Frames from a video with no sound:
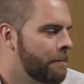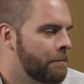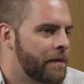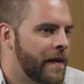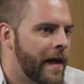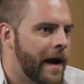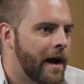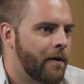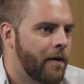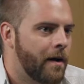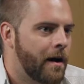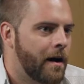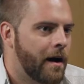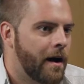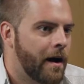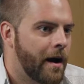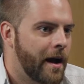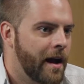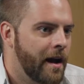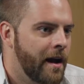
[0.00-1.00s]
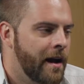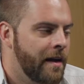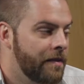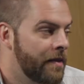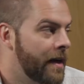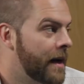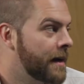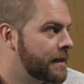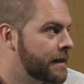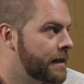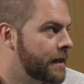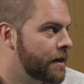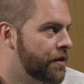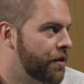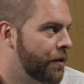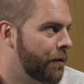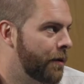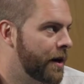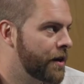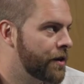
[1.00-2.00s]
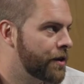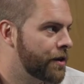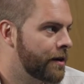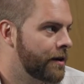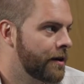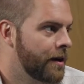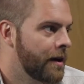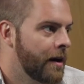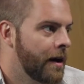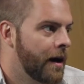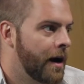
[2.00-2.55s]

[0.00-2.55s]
Now, in that situation,